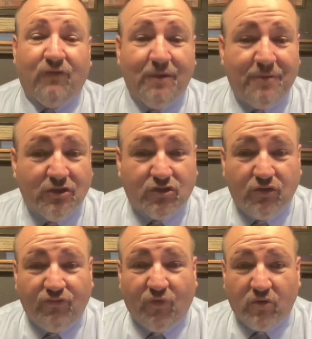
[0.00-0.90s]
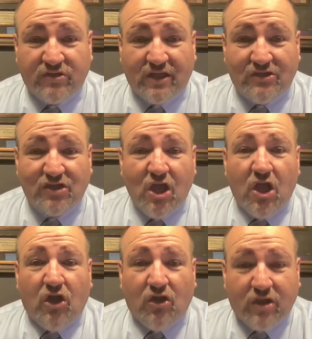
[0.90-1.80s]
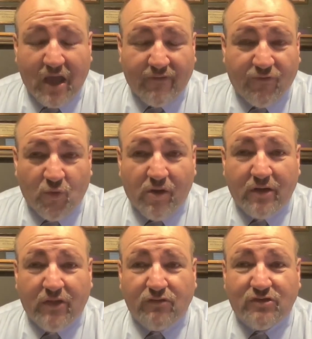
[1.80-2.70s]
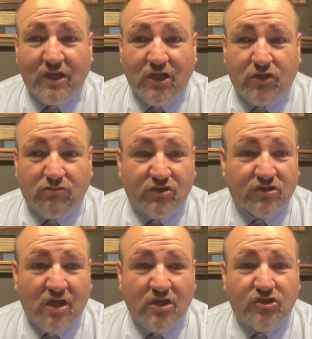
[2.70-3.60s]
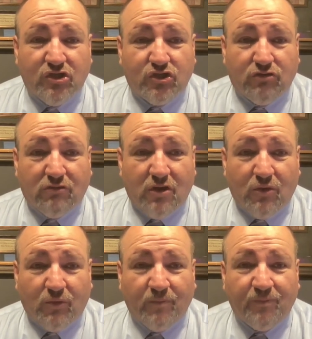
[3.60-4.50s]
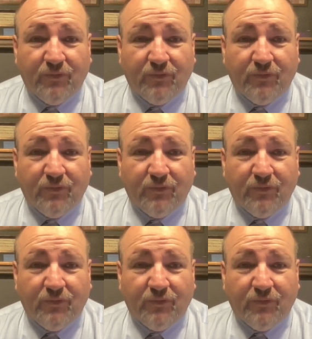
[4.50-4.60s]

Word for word: Philippians 2 4 says, Look out for one another's interests, not just your own.